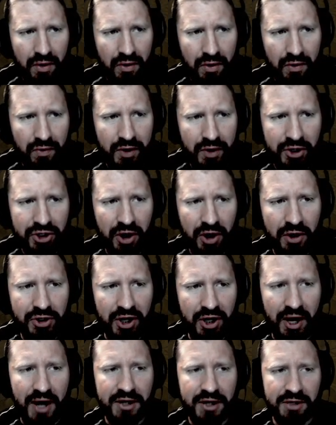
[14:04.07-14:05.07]

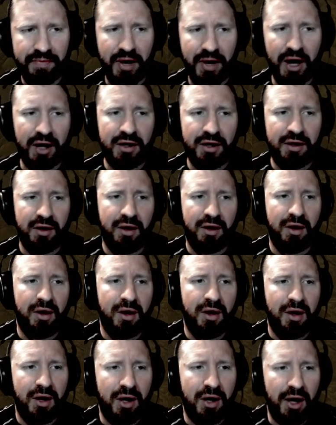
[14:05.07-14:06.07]
Recharging aspect.
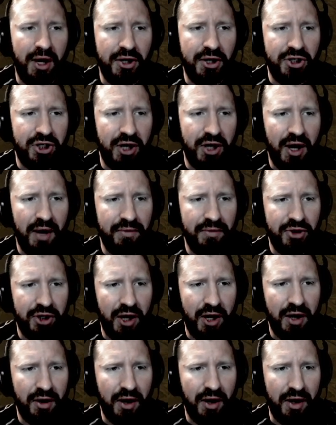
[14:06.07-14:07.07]
Each time
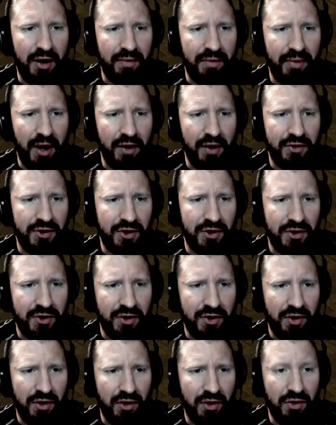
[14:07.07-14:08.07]
chain lightning
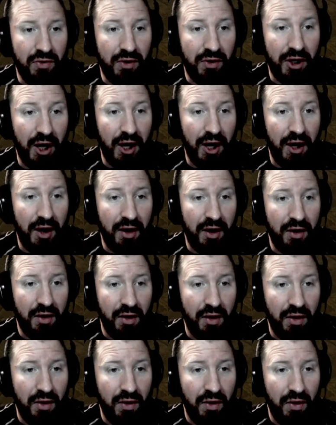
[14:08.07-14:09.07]
bounces, you
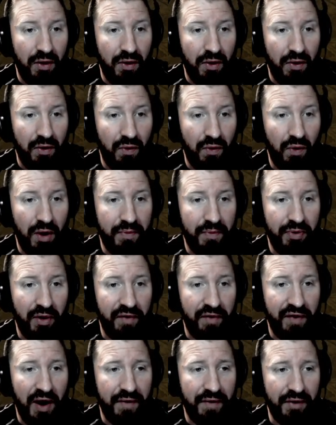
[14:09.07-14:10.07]
gain
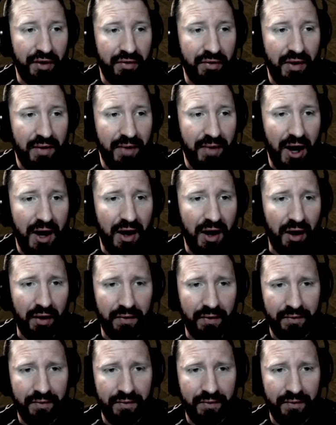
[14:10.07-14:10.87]
1.5 to 3 mana.